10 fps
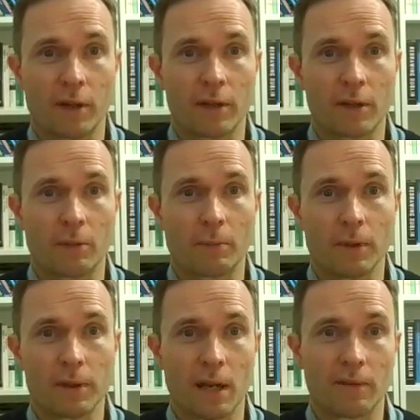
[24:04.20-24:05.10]
or
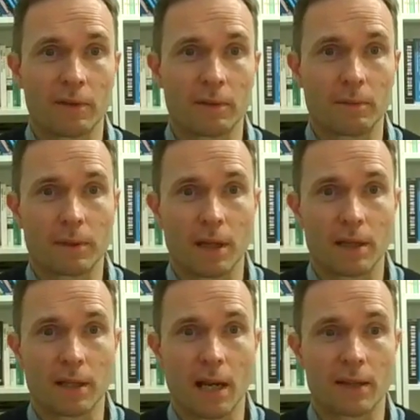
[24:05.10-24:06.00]

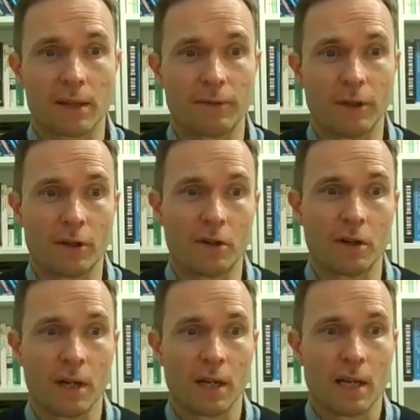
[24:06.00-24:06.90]
0.7% tax, if
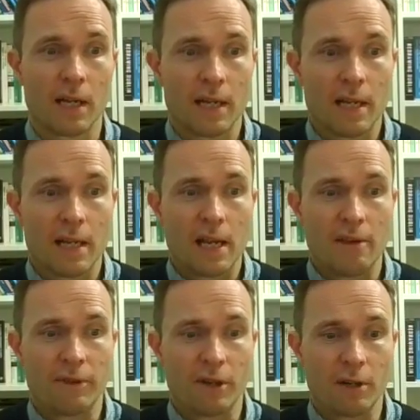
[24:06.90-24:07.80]

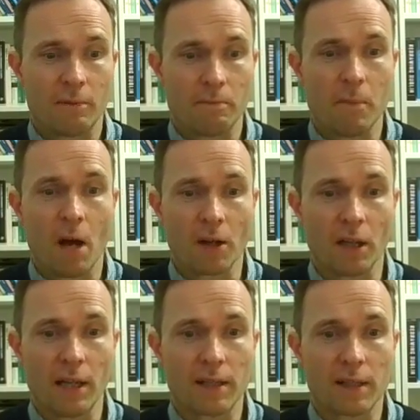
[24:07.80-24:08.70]
your
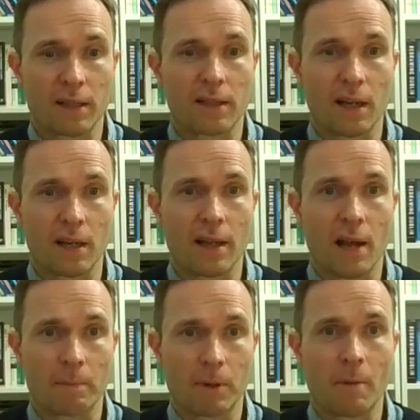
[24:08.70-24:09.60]
model is to sit in
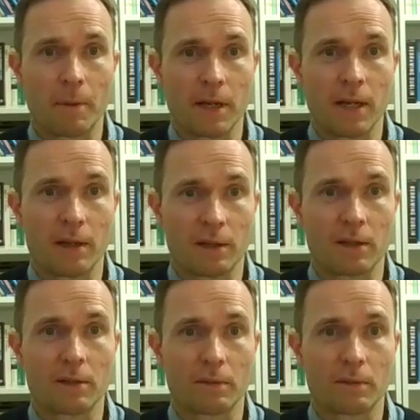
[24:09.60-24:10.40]
that property and